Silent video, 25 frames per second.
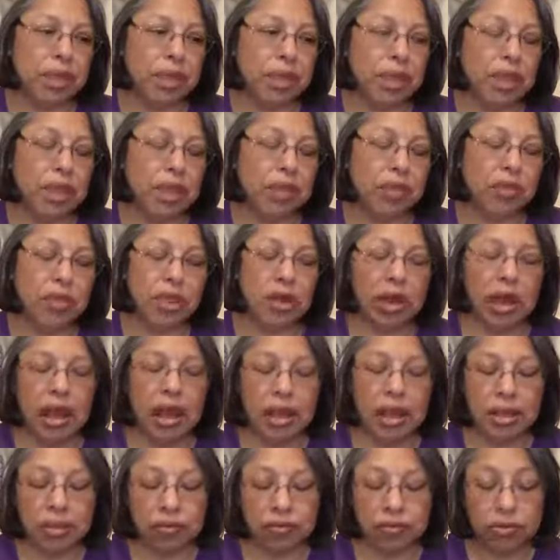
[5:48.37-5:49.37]
If you're
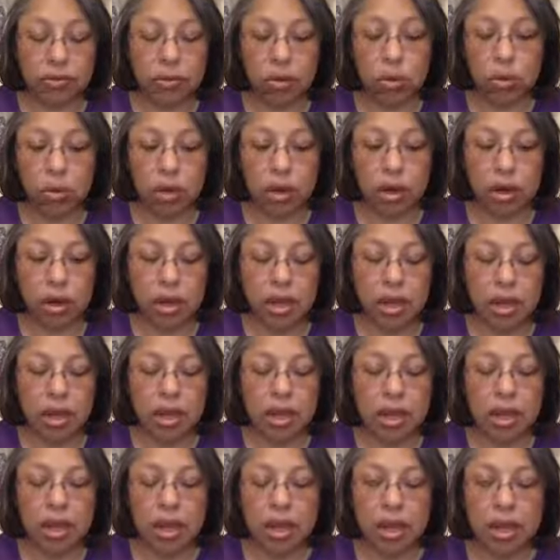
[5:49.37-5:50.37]
on the floor,
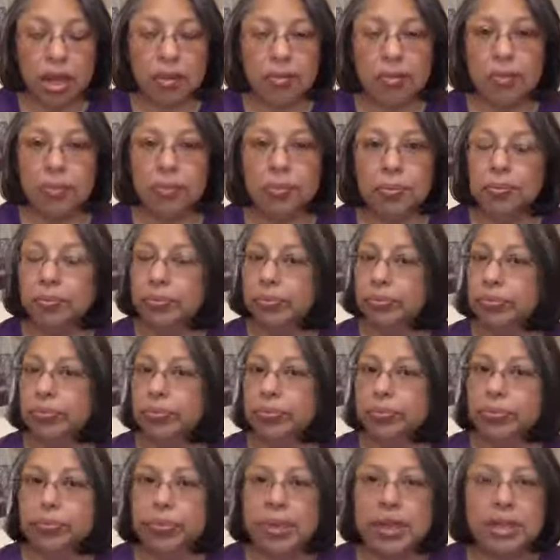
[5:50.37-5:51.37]

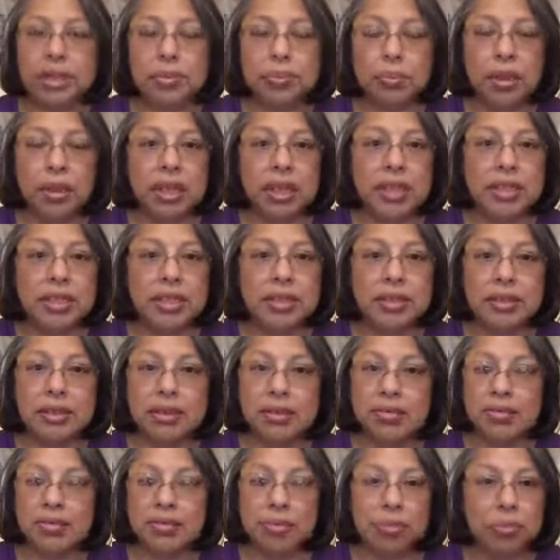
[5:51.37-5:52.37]
best
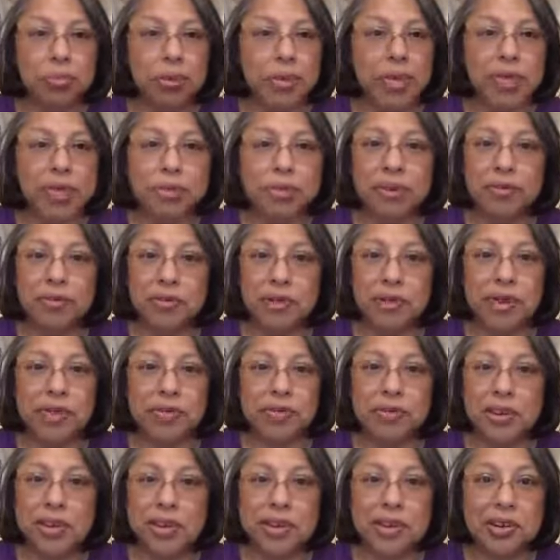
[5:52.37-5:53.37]
placement for your
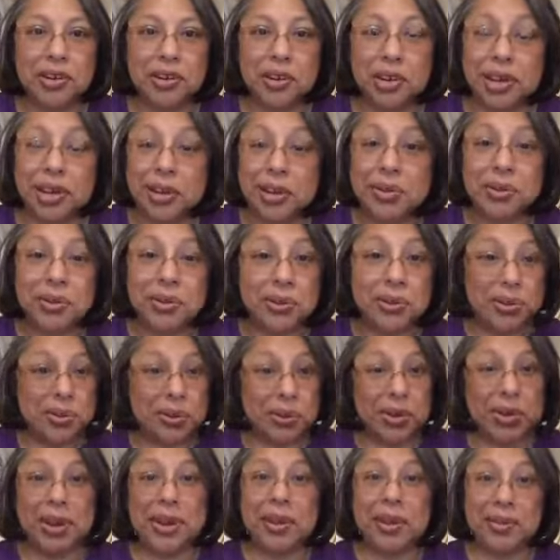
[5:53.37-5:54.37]
feet and your legs are
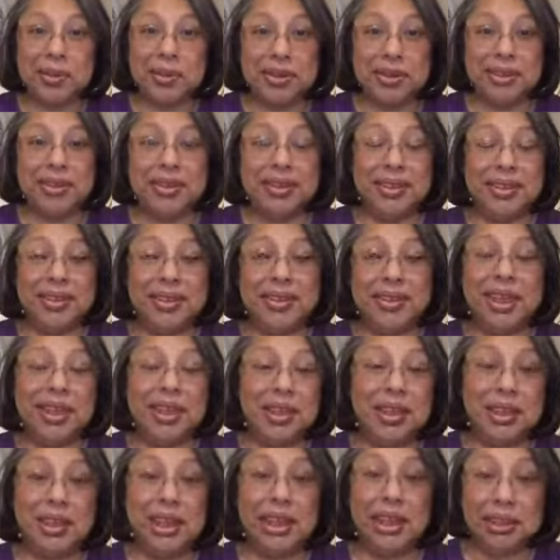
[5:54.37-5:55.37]
straight out,
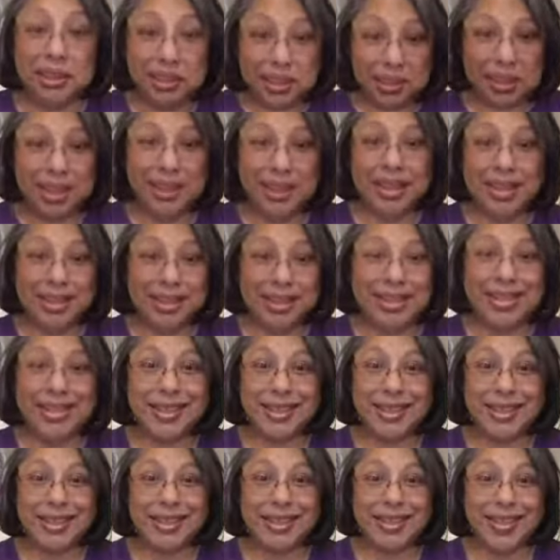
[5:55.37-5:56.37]
like little kids
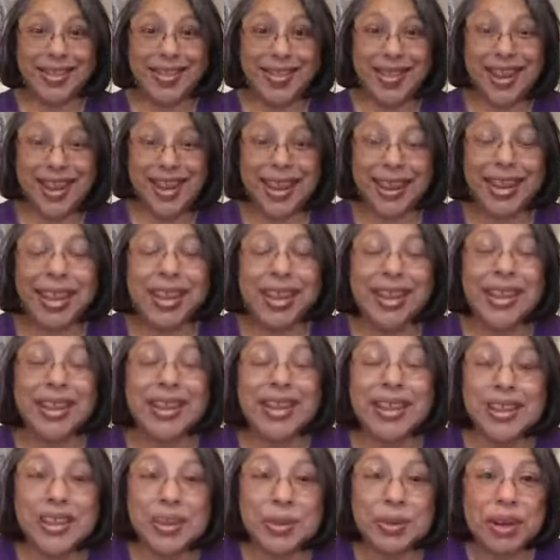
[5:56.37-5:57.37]
sit, okay?
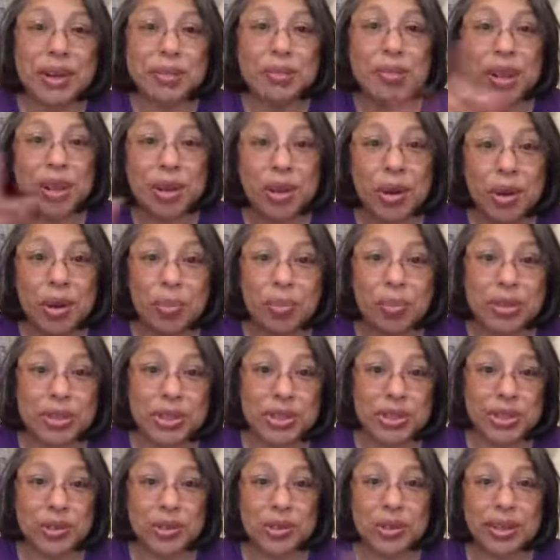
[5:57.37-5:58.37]
Because you want to be an open
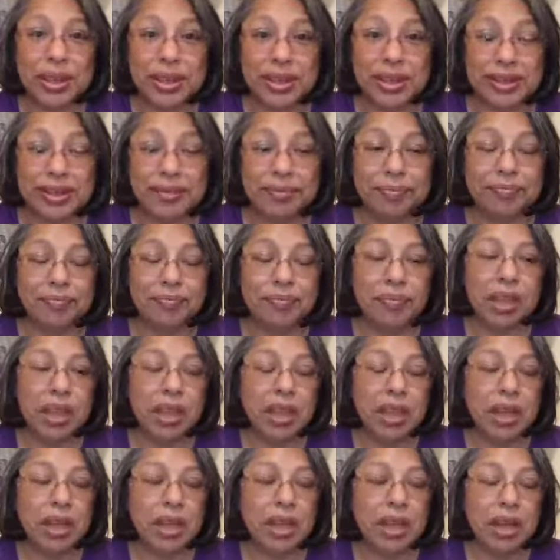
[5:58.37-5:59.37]
circuit.
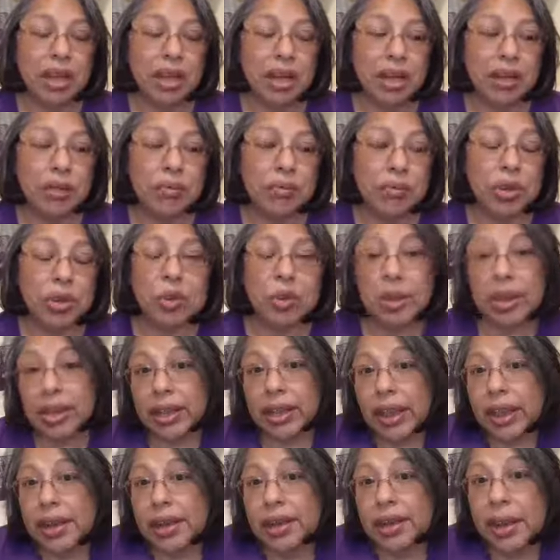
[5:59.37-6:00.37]
You can
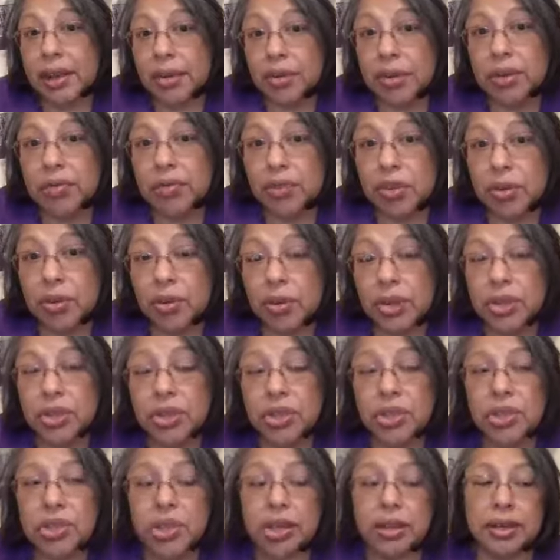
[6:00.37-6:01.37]
lie down if you
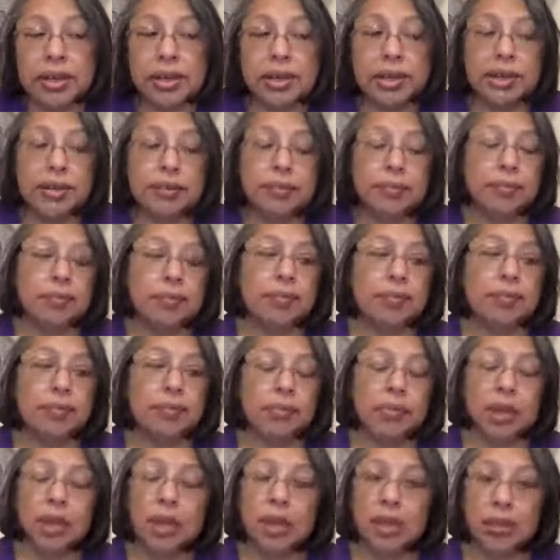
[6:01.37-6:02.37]
wish,
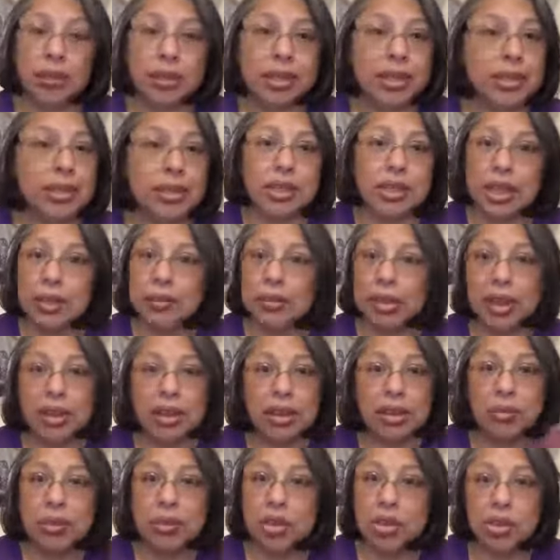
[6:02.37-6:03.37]
because not going
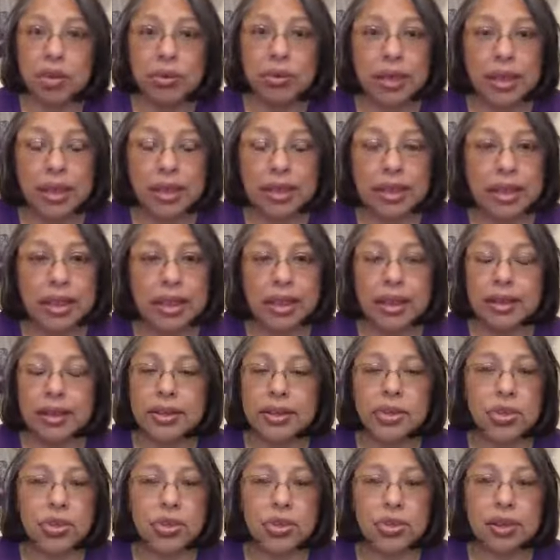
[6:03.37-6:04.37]
to be showing anything on the
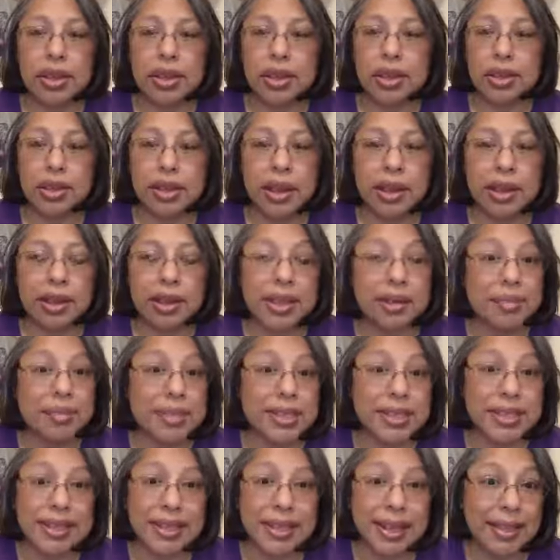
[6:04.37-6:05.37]
screen. You're not going to
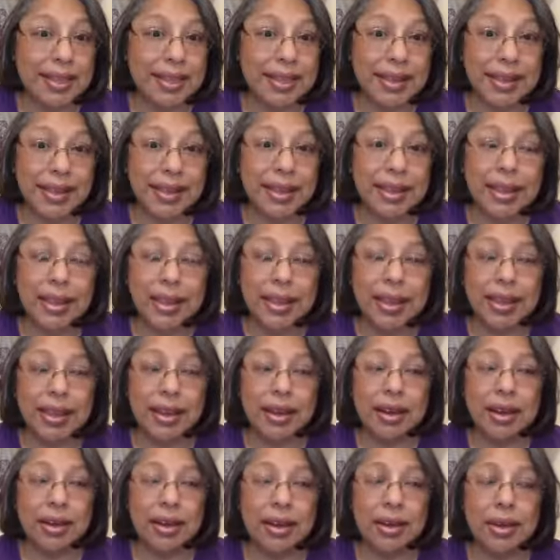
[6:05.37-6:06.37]
miss anything.
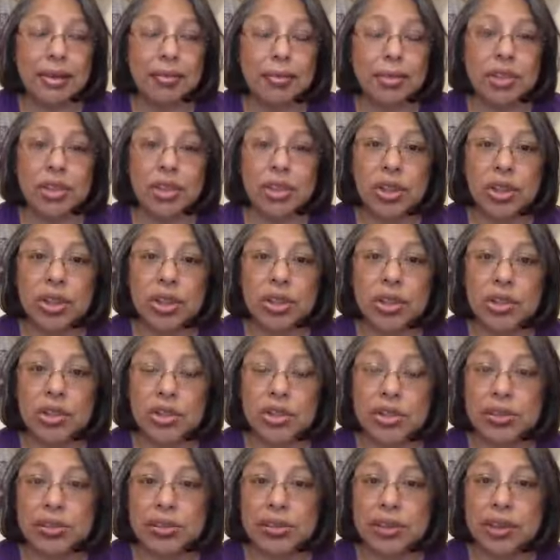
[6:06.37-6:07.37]
As long as
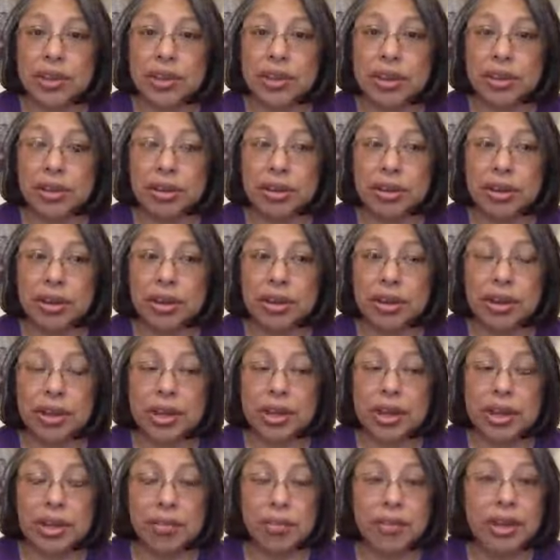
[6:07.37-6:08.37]
you can
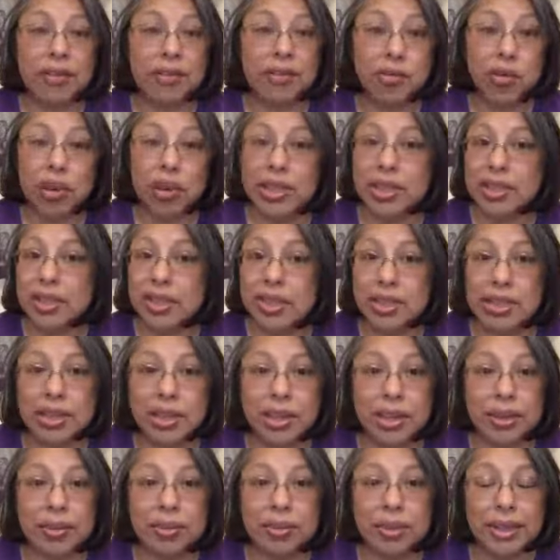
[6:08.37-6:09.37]
hear my voice, that's all
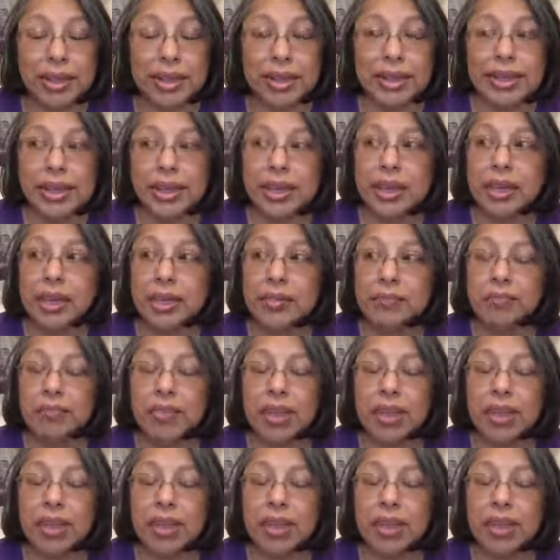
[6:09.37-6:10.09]
you really need.